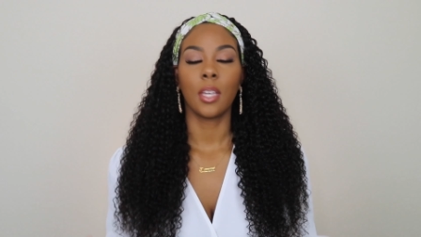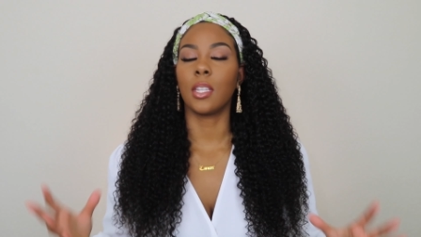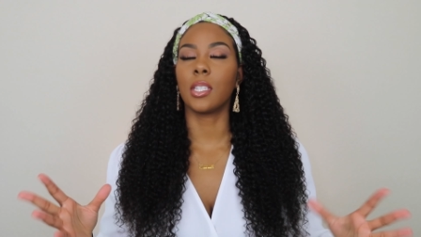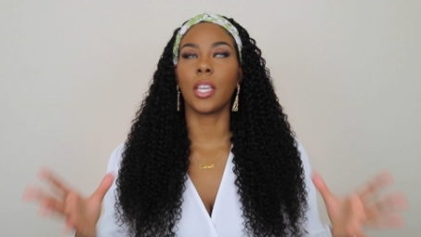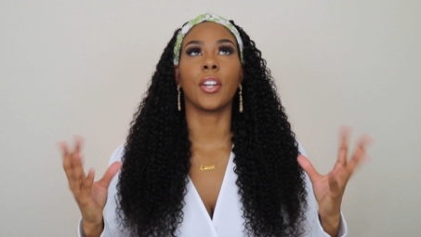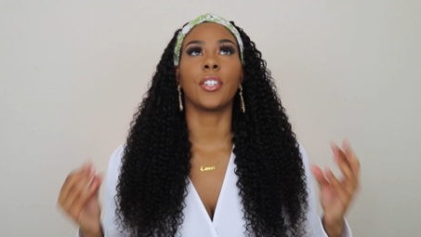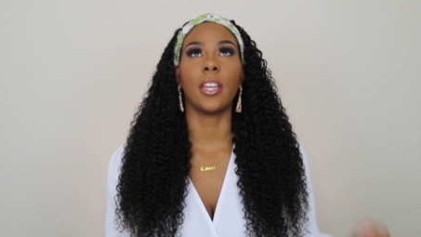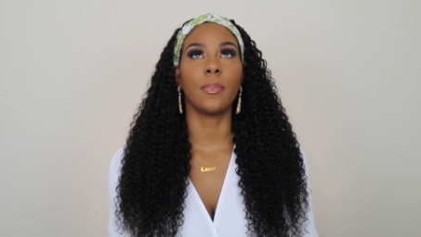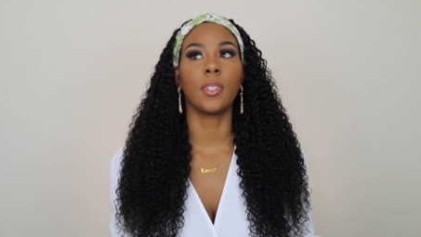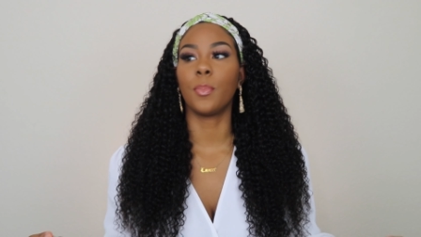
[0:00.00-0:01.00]
This hair
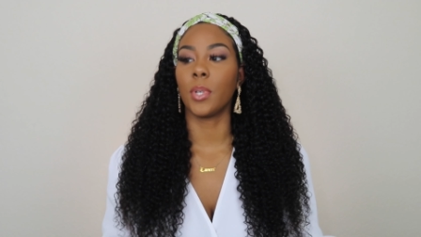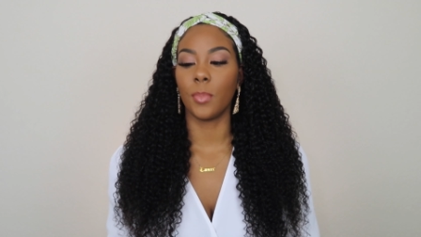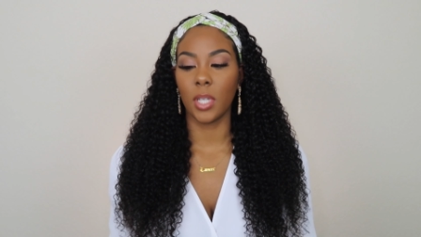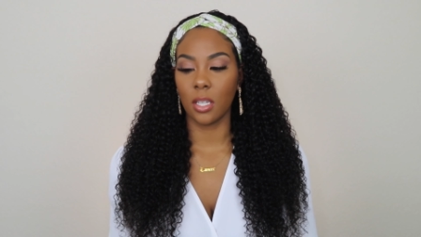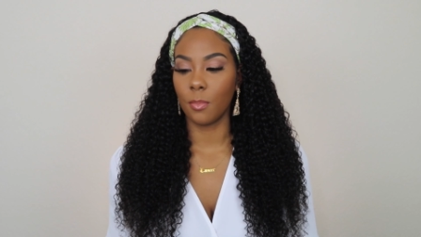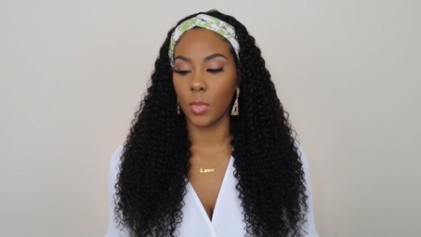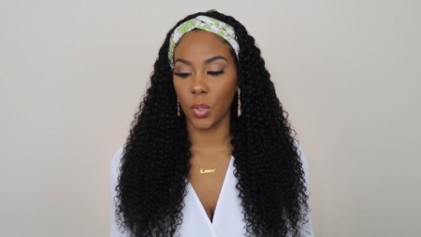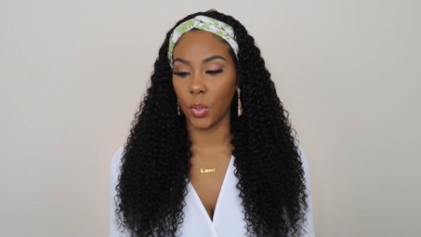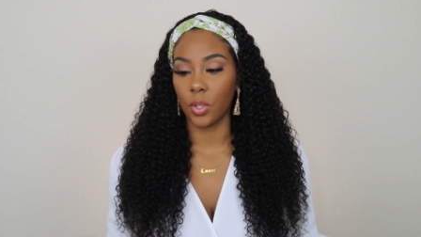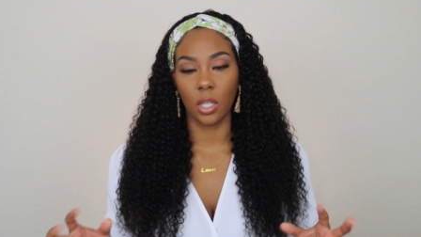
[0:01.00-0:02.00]
definitely put me in the
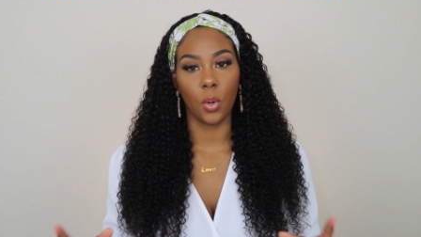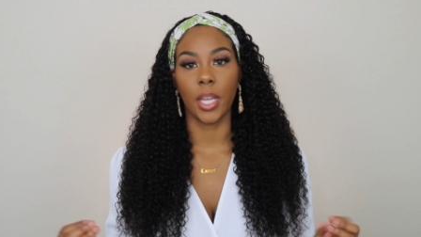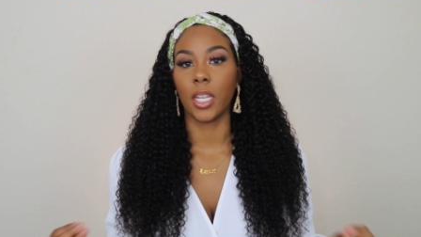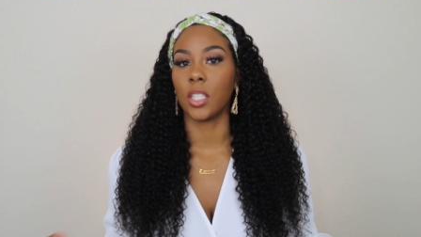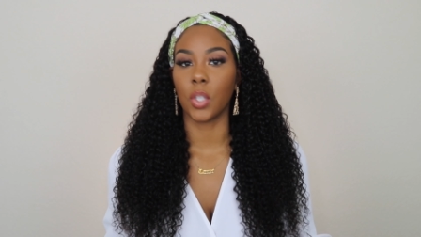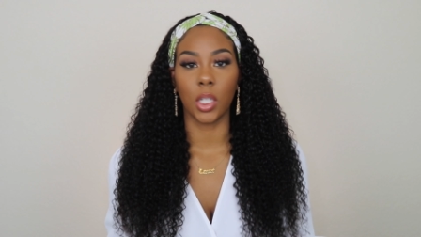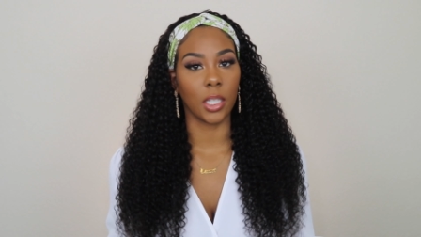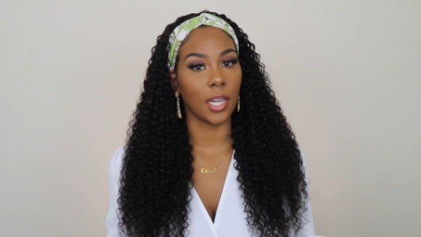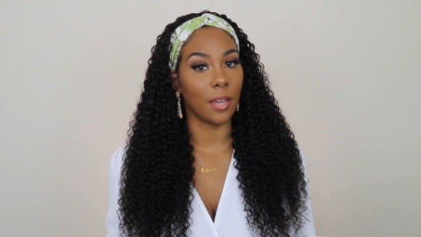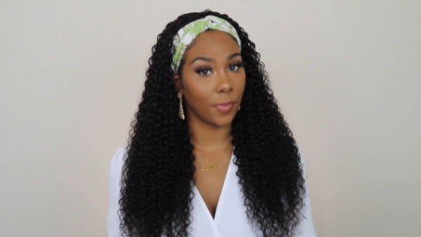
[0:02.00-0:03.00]
mood to go ahead and start
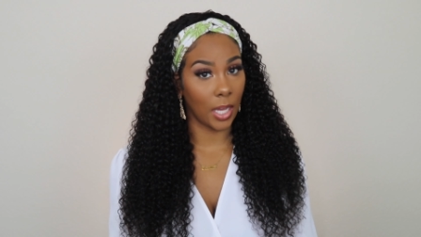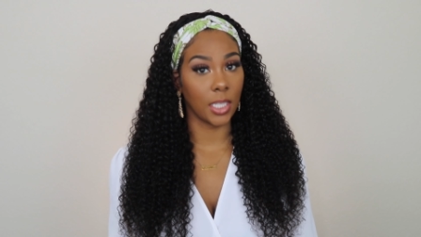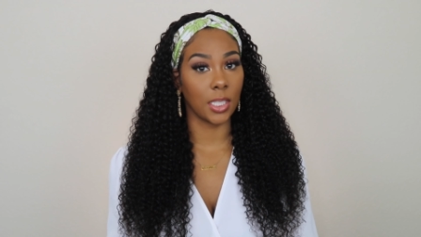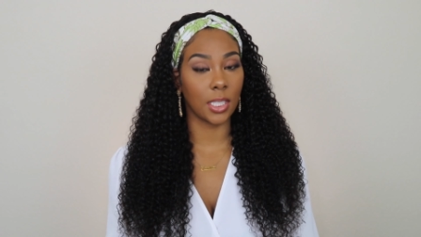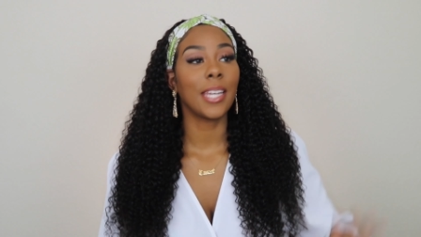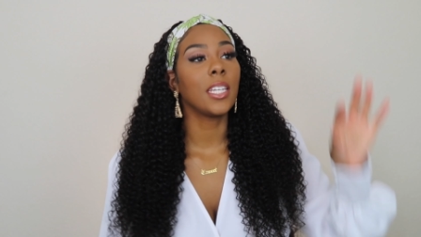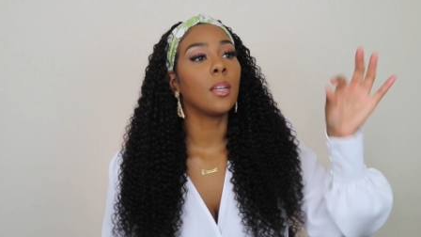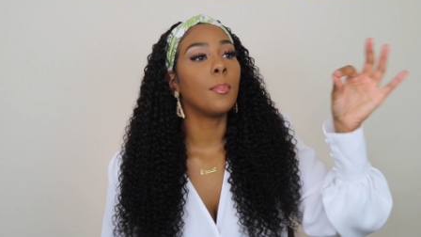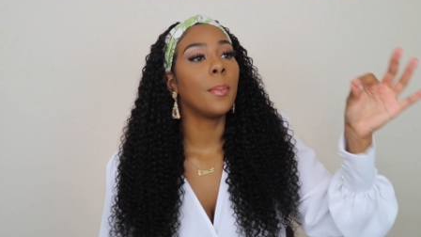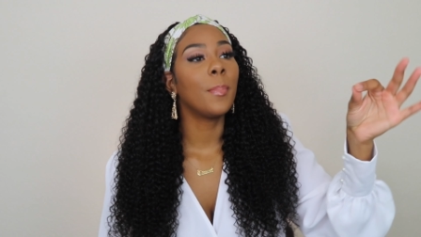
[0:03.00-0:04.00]
looking at flights. I need a
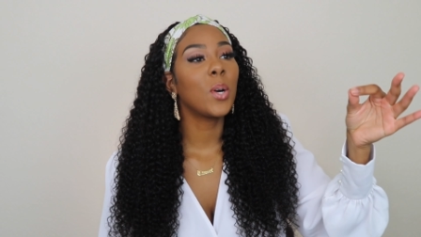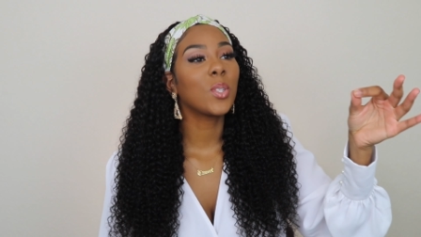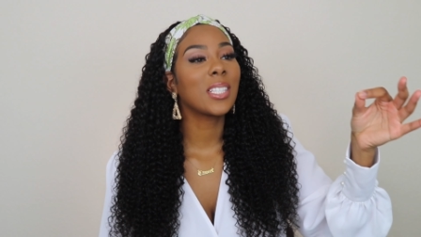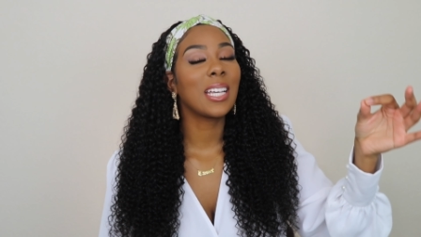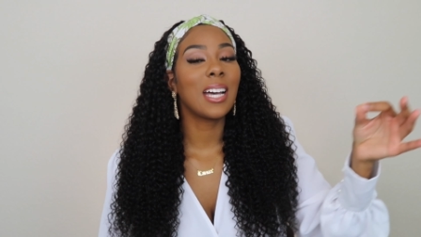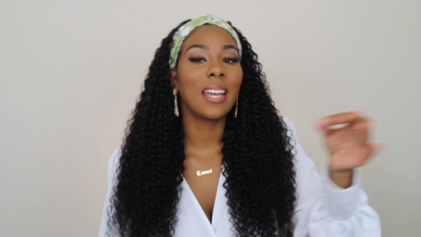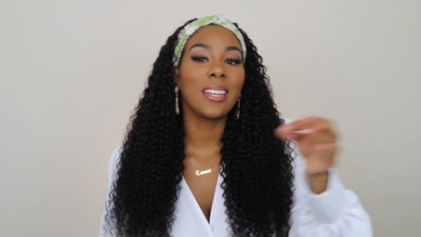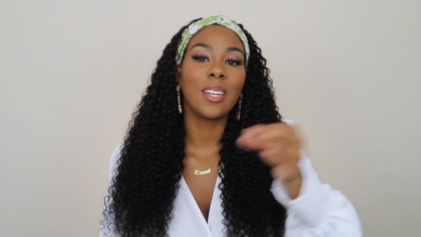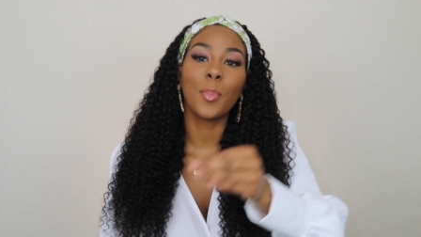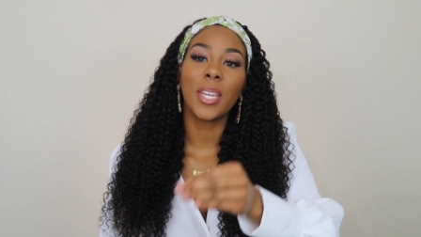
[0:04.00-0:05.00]
mimosa, I
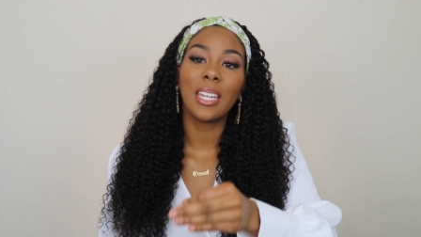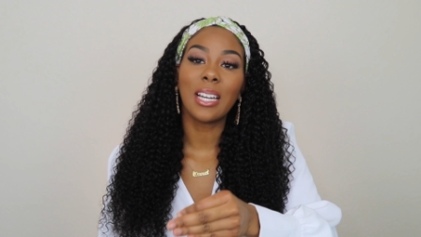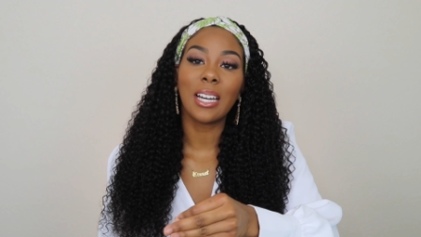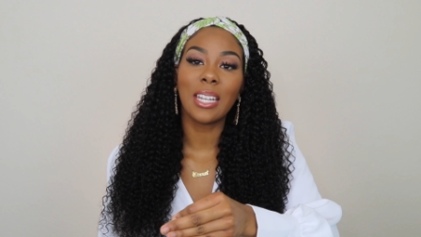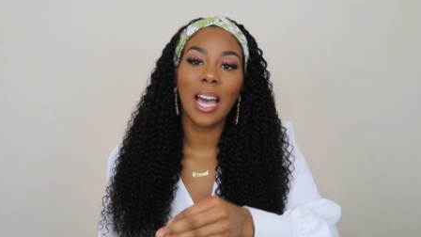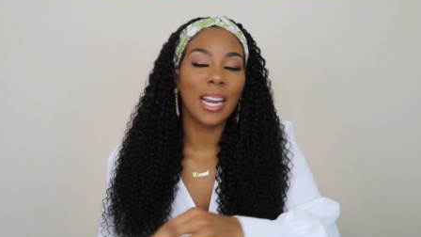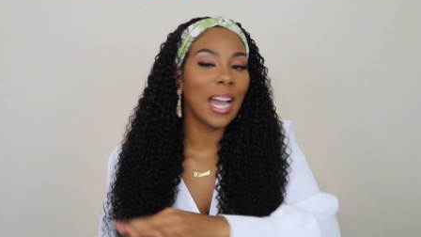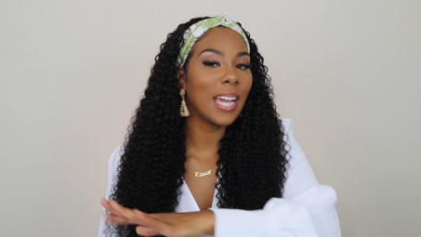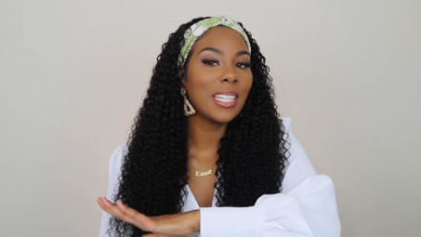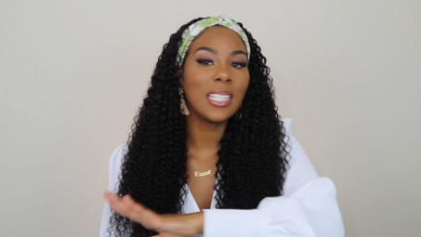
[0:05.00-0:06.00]
need a pina colada,
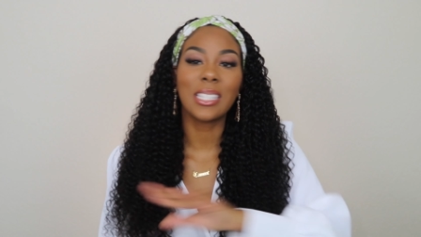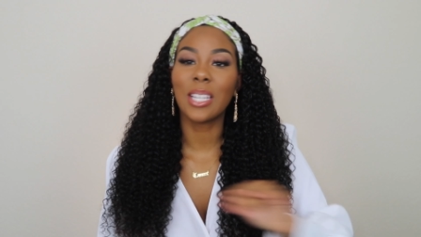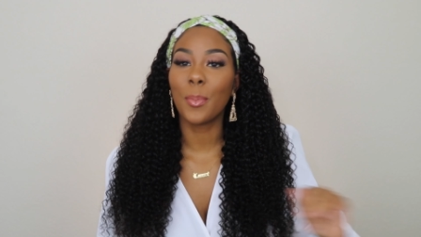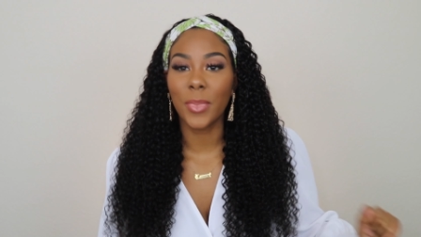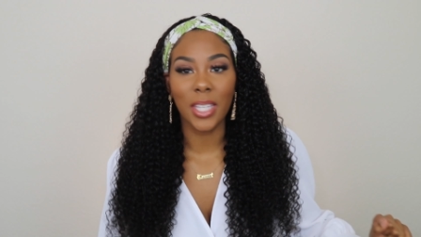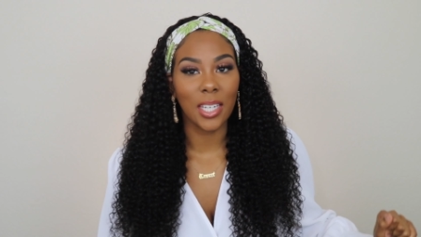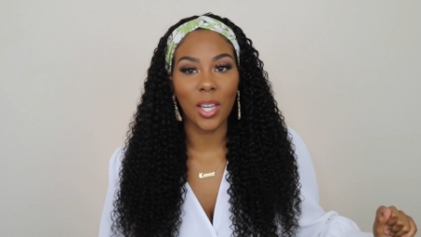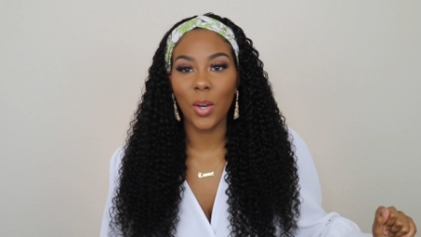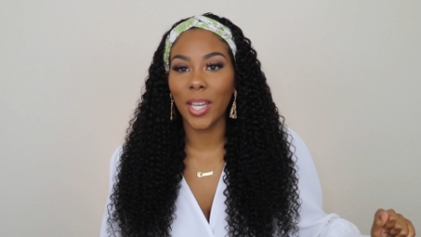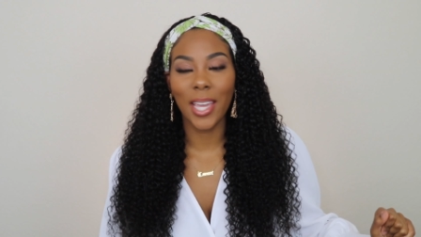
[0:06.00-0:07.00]
I need something,
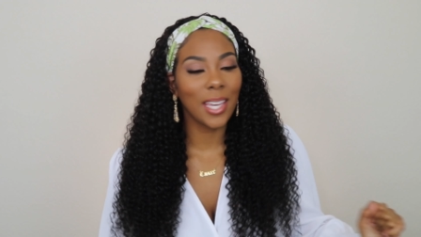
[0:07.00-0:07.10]
okay?